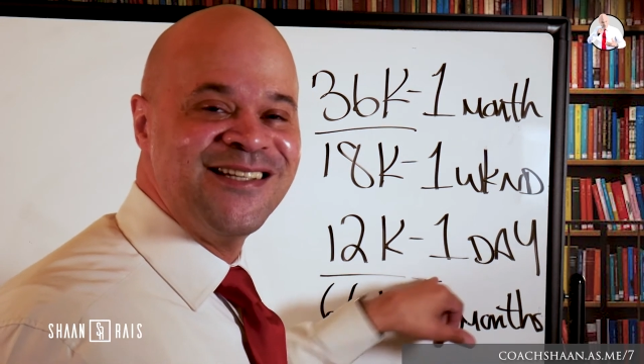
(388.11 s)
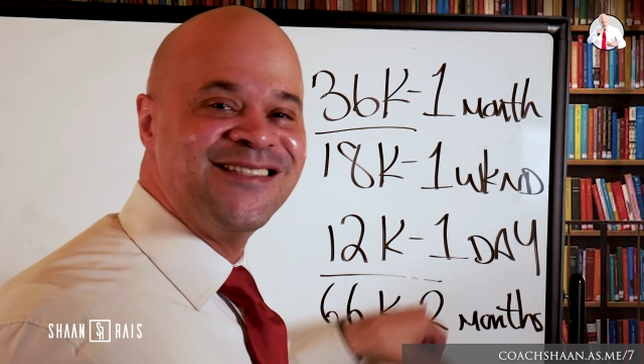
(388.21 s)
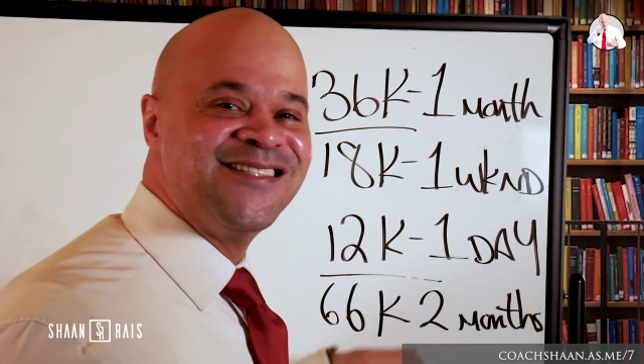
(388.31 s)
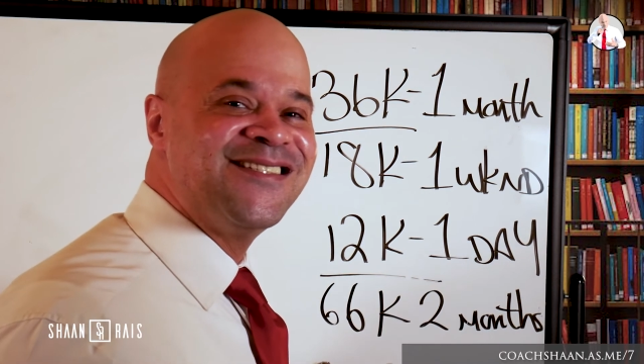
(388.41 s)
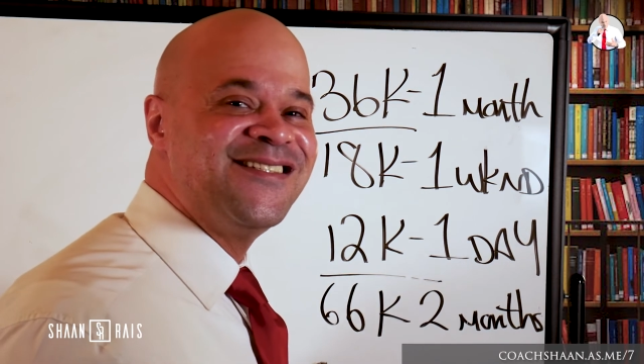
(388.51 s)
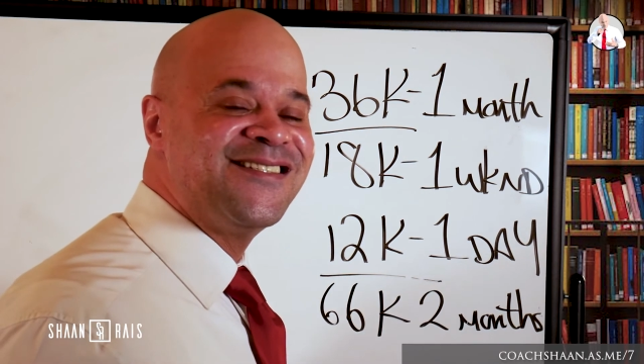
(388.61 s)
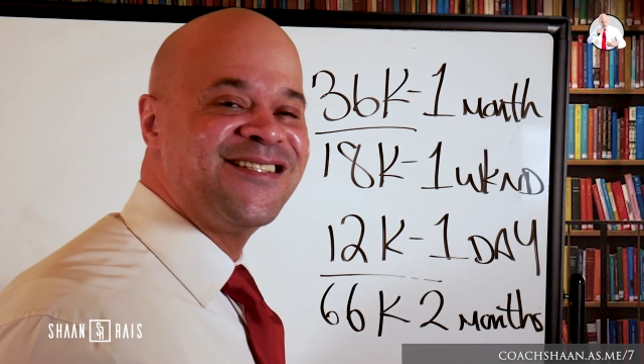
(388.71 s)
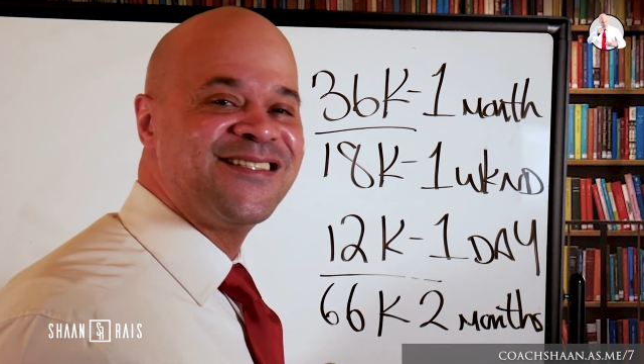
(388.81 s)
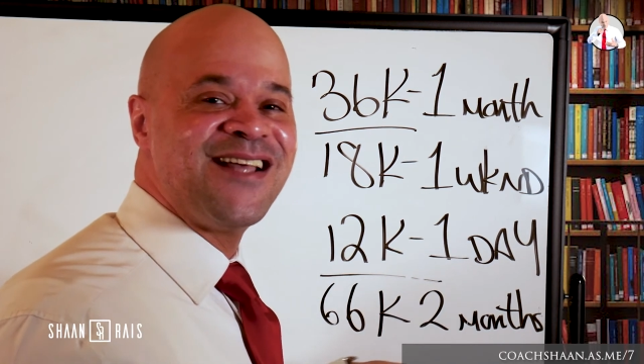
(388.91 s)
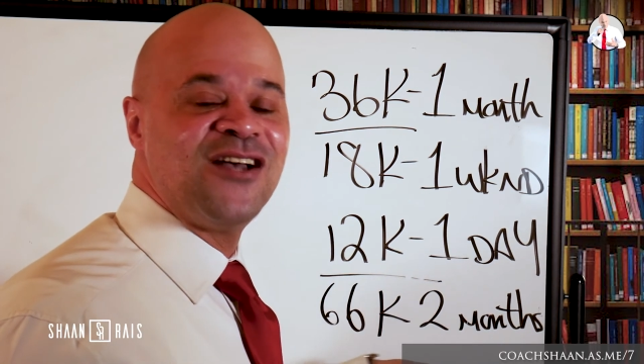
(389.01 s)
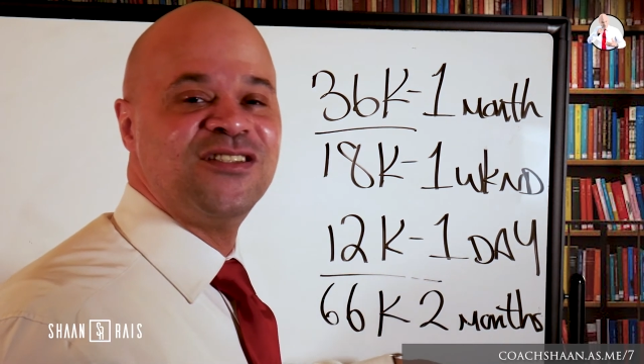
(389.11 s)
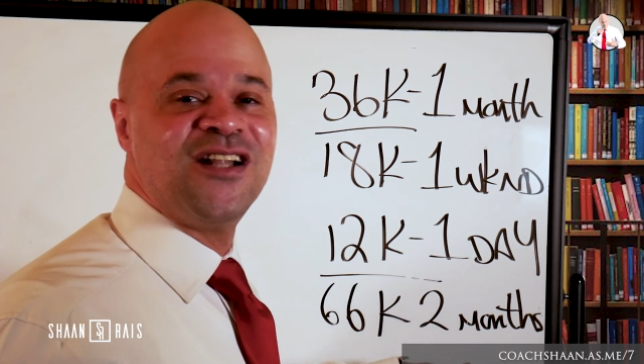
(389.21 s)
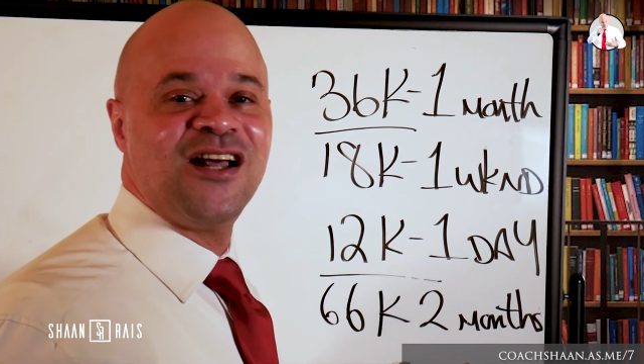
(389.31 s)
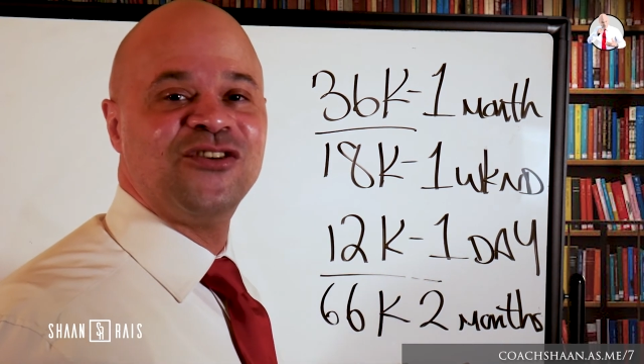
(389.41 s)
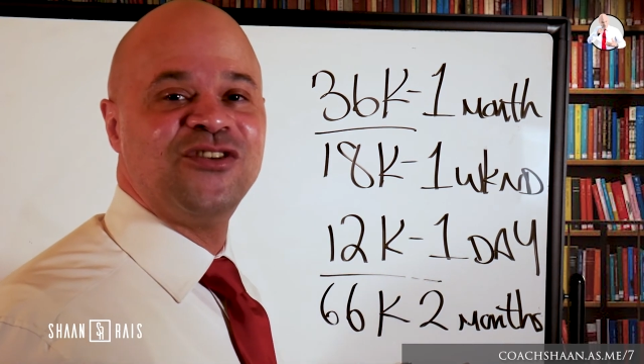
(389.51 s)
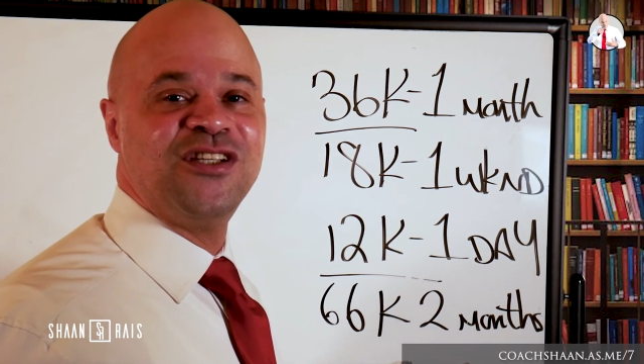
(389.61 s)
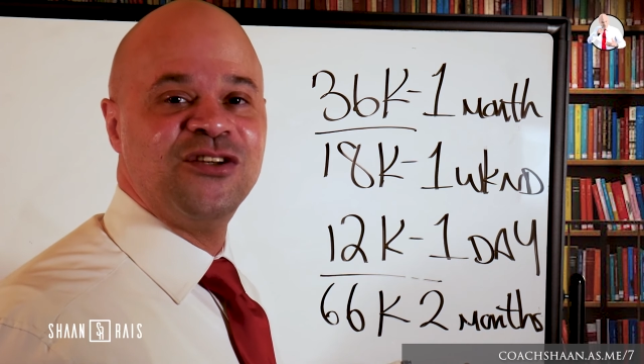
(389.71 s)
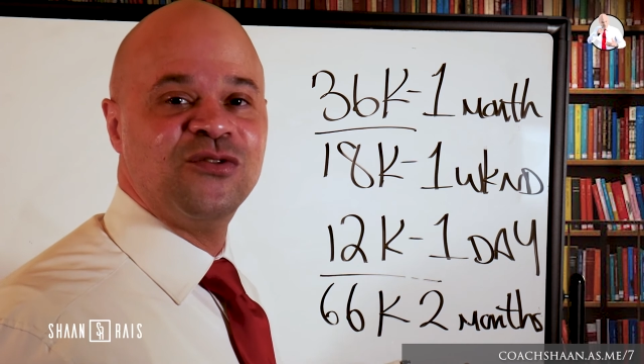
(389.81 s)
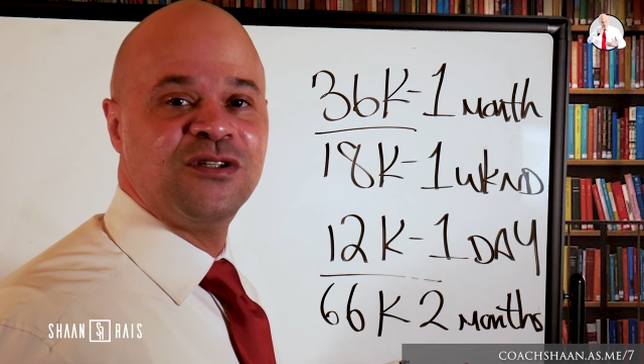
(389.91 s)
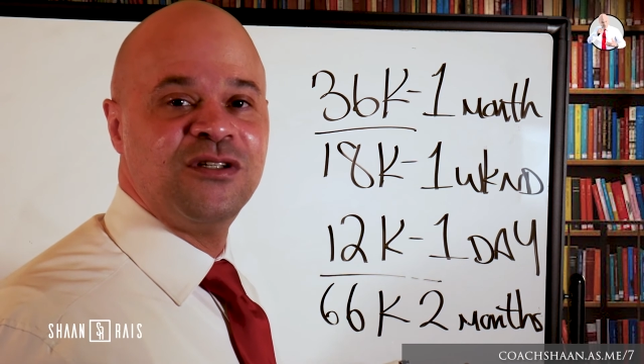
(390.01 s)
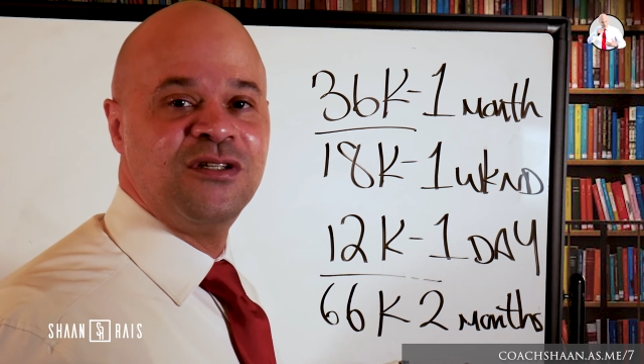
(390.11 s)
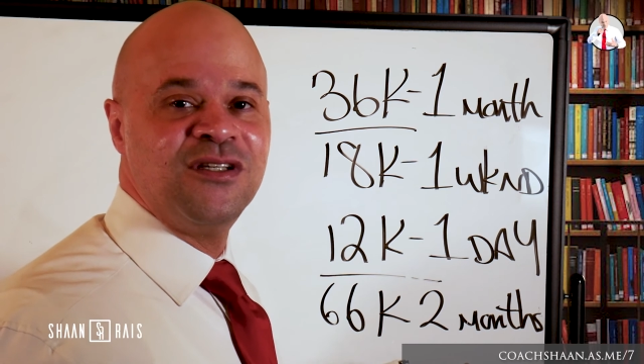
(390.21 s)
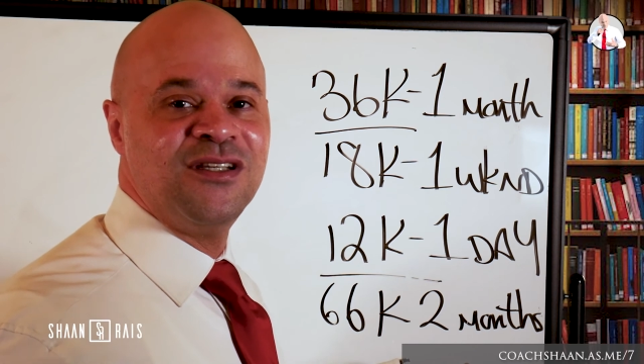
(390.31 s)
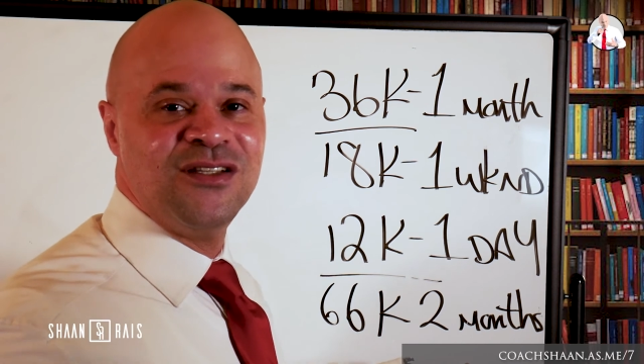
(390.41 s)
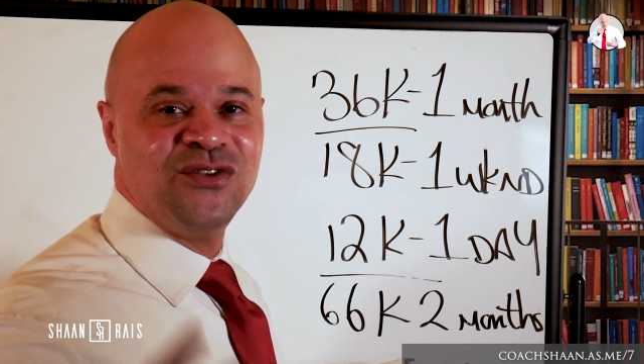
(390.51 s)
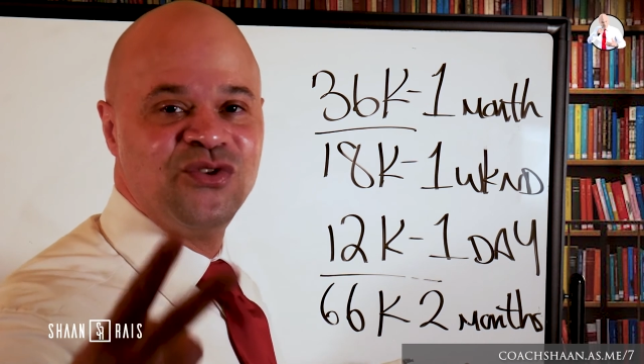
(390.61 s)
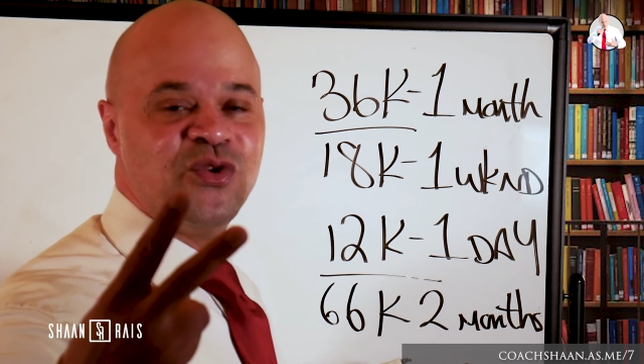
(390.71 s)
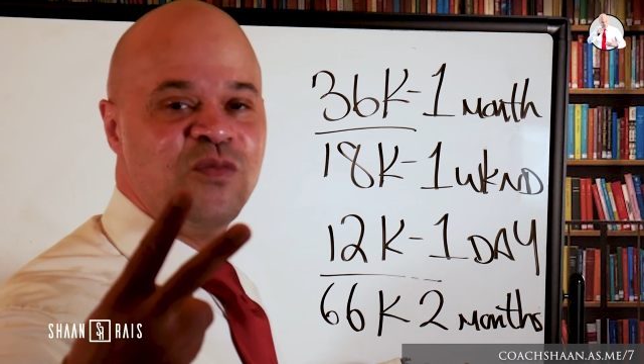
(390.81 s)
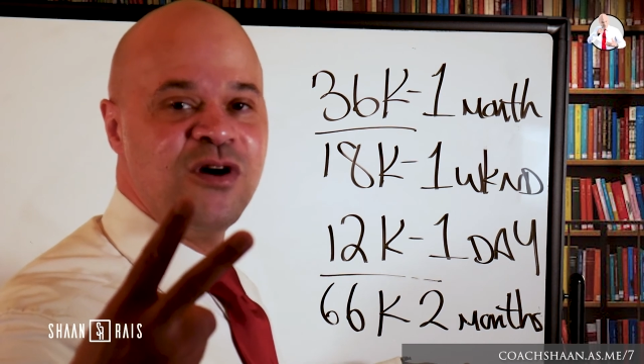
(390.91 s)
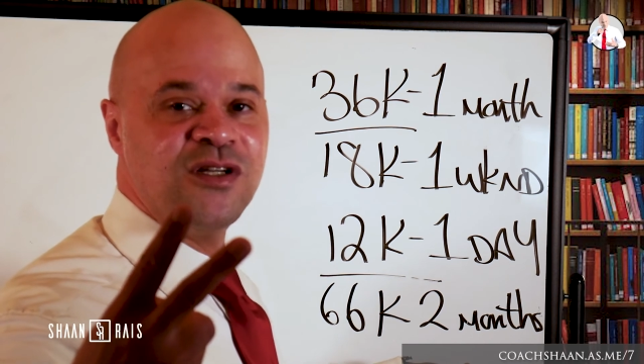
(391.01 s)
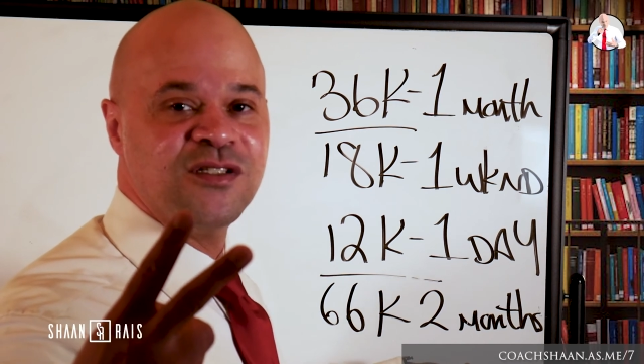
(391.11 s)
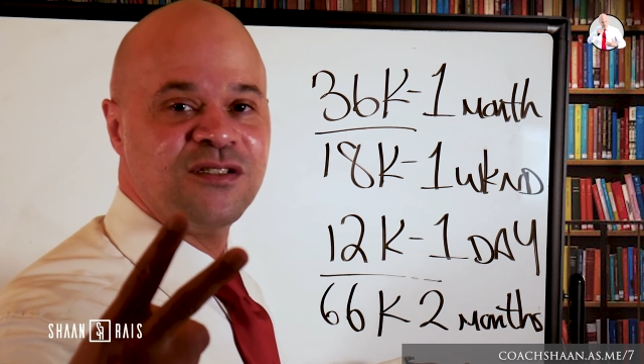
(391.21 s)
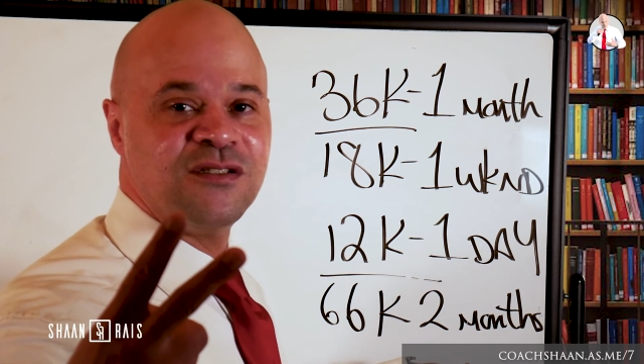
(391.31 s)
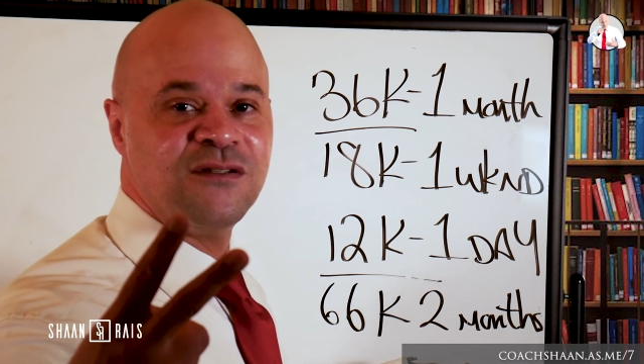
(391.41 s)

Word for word: $66,000 yield, 2 months.